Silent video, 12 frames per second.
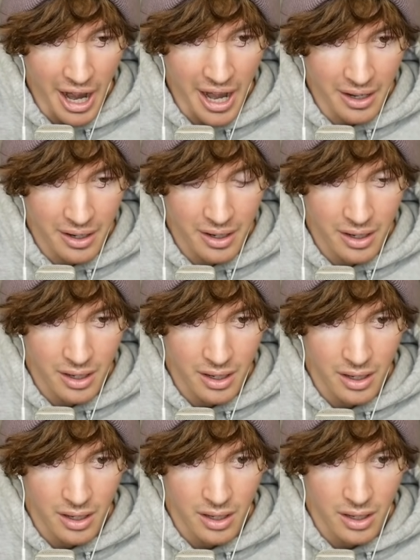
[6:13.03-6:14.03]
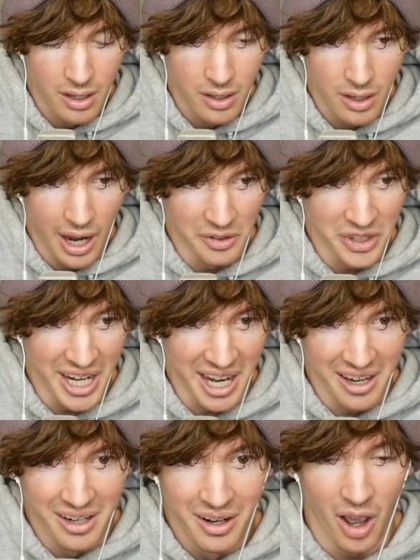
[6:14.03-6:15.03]
All right. I
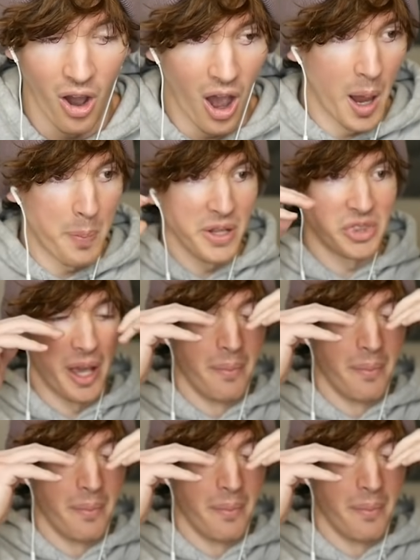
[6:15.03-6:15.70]
did it! Oh, I beat